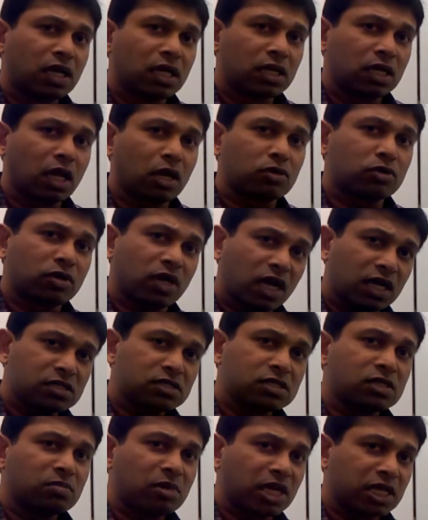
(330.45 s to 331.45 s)
Now to
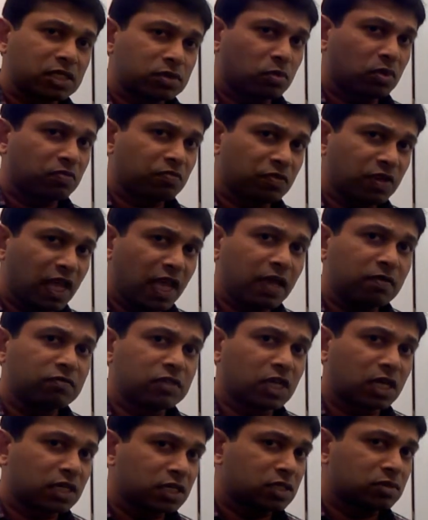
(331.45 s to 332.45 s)
customize, what we have
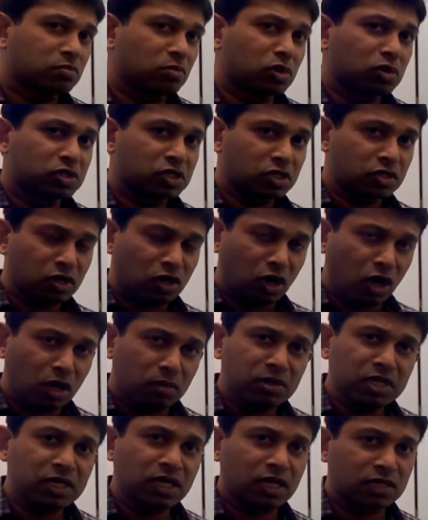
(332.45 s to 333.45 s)
done is most of the
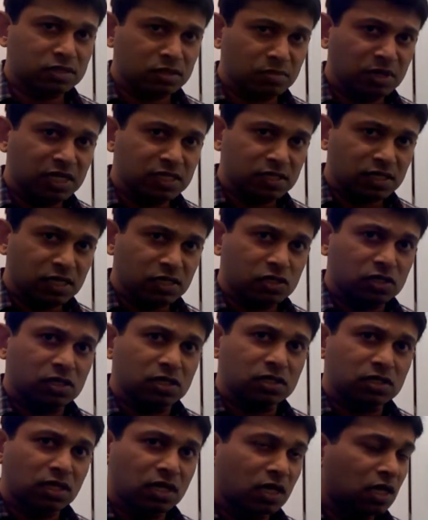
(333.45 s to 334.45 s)
common
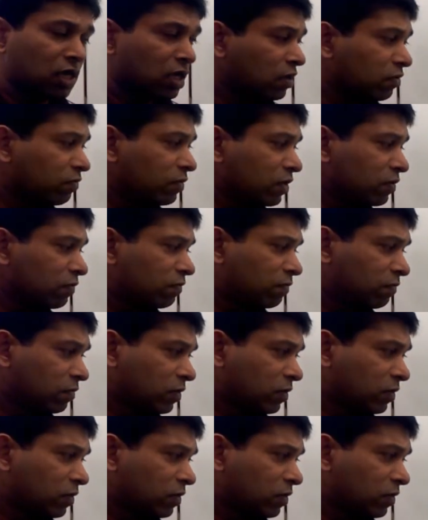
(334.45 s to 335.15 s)
customizations, we've